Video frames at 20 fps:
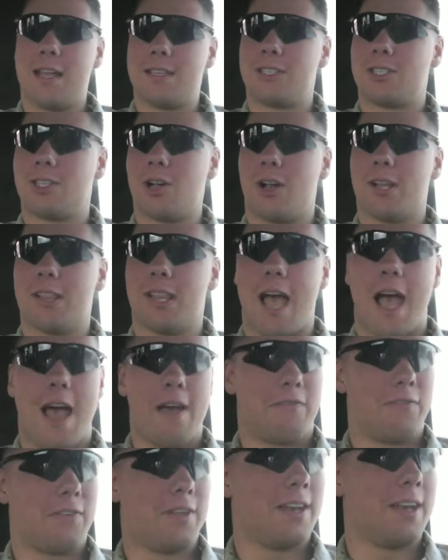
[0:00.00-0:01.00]
start
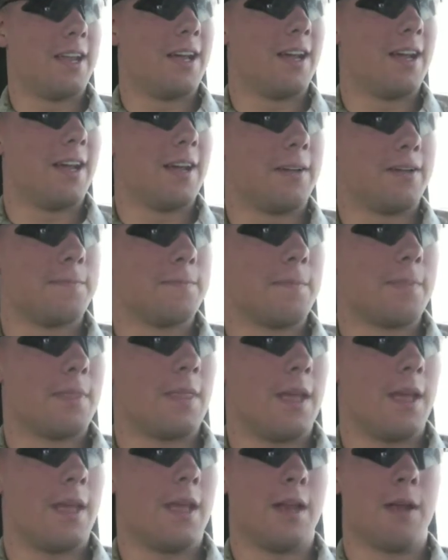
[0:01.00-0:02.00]
laughing,
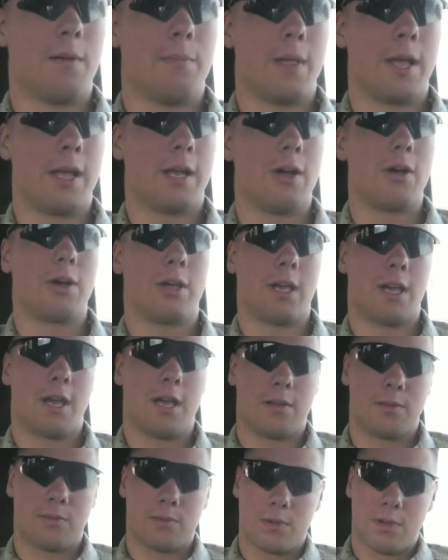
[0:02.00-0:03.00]
and I'm like,
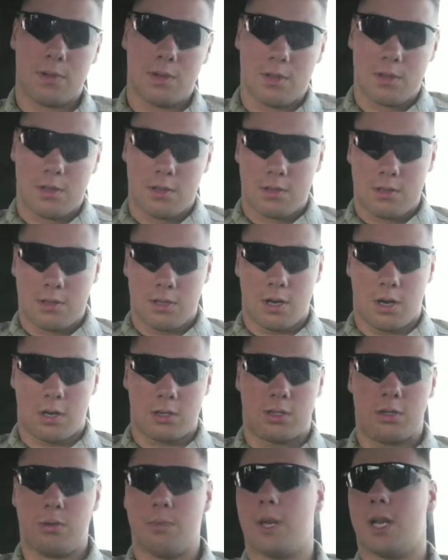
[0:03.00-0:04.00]
okay. You know,
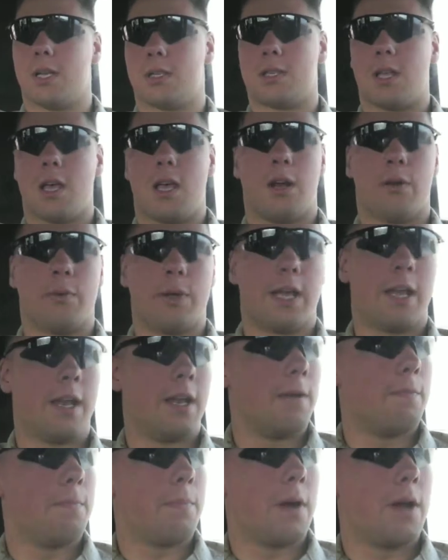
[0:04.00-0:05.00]
2 minutes later, we get
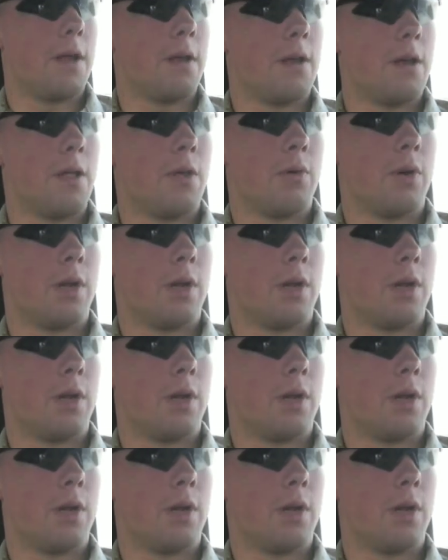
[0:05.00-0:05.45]
hit by another